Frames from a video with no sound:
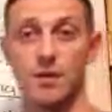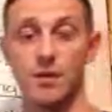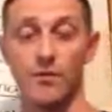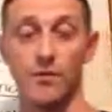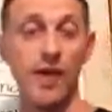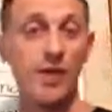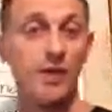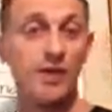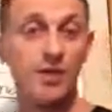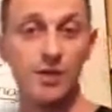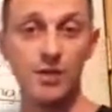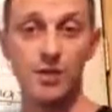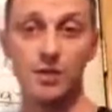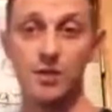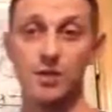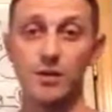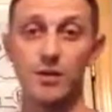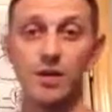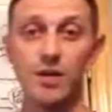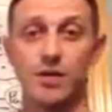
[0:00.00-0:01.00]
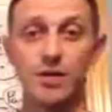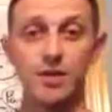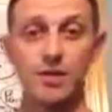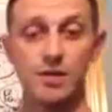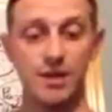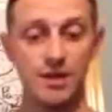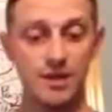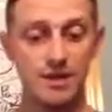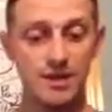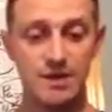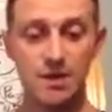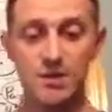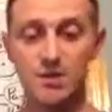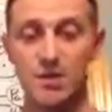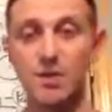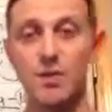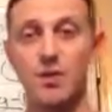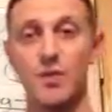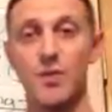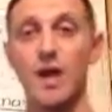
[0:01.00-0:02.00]
Make sure that it's
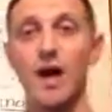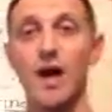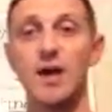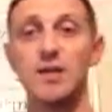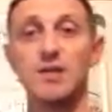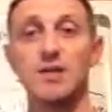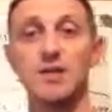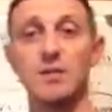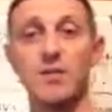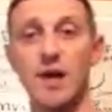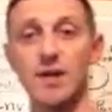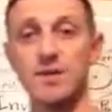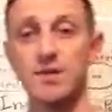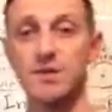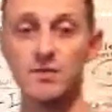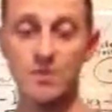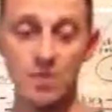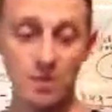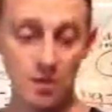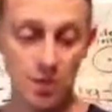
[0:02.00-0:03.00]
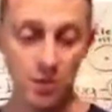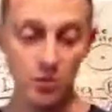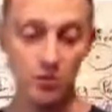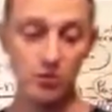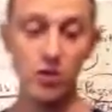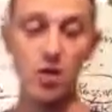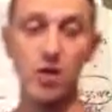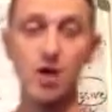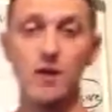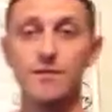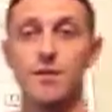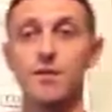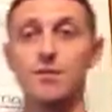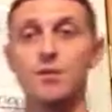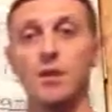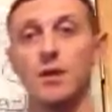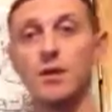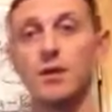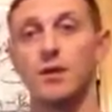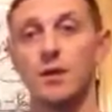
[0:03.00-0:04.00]
something you're passionate about, something that you love
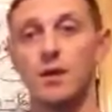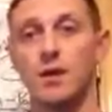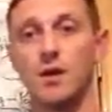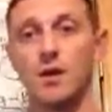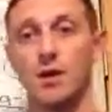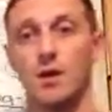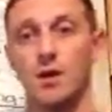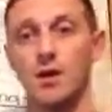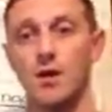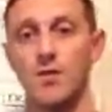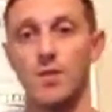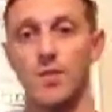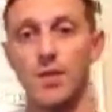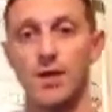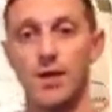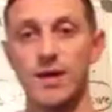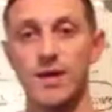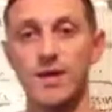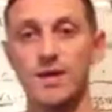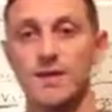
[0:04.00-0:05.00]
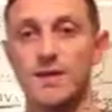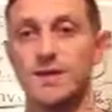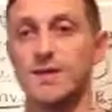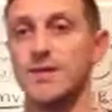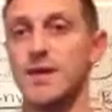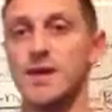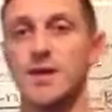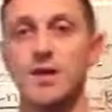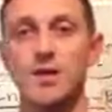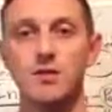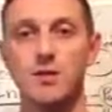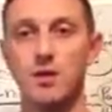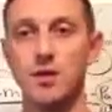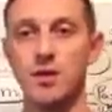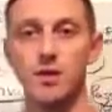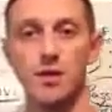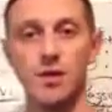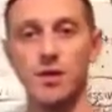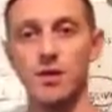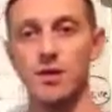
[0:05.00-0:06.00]
doing, because then you
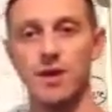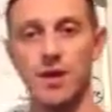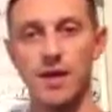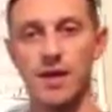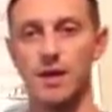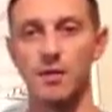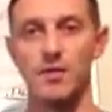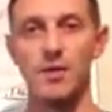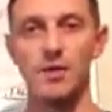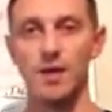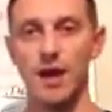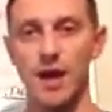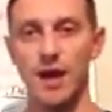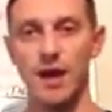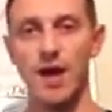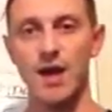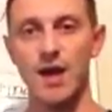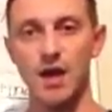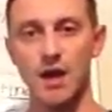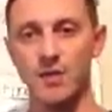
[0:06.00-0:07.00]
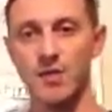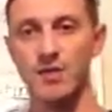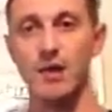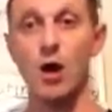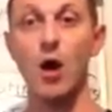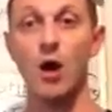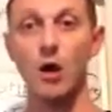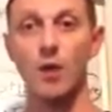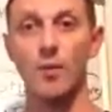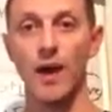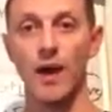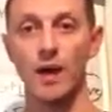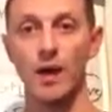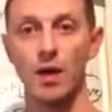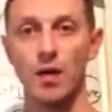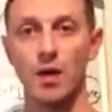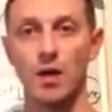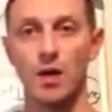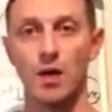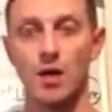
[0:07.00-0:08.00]
can get up here like I am and talk about
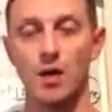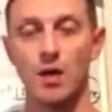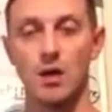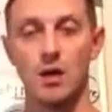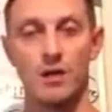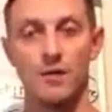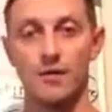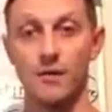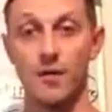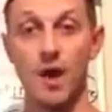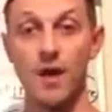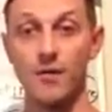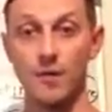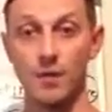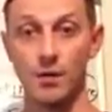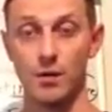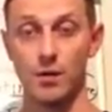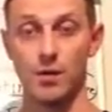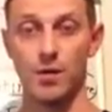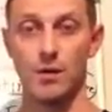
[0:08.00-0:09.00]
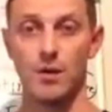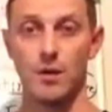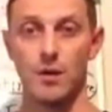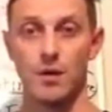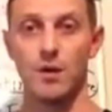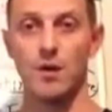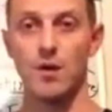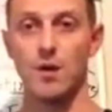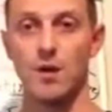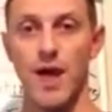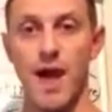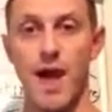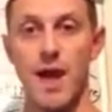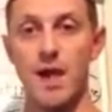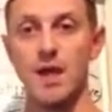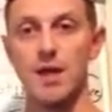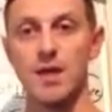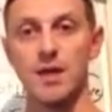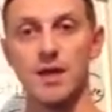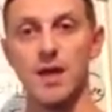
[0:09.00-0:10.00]
it forever,
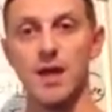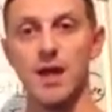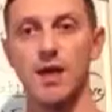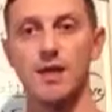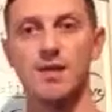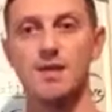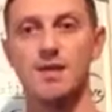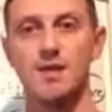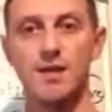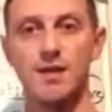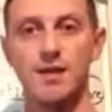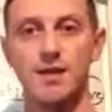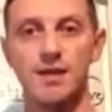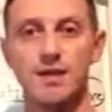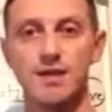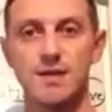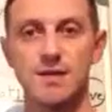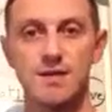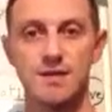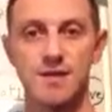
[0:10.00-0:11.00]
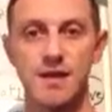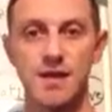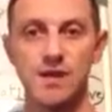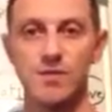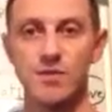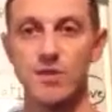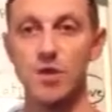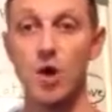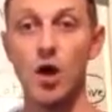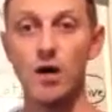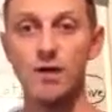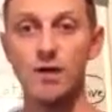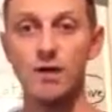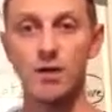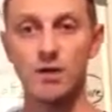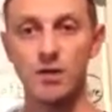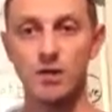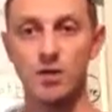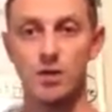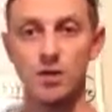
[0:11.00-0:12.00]
and it doesn't seem
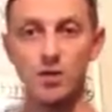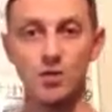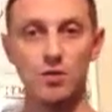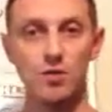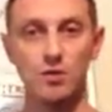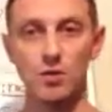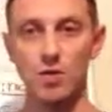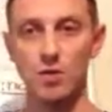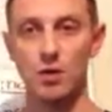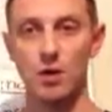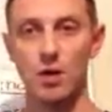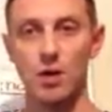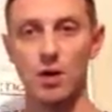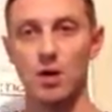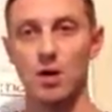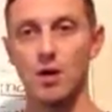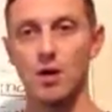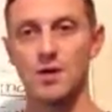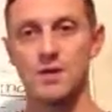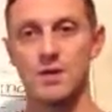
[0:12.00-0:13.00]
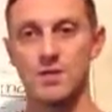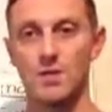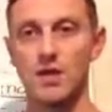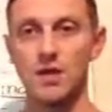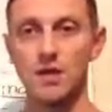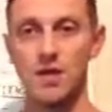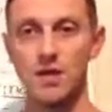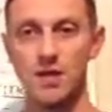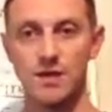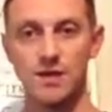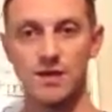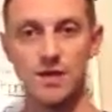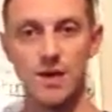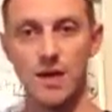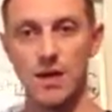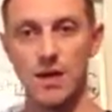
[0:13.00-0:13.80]
daunting to you or something that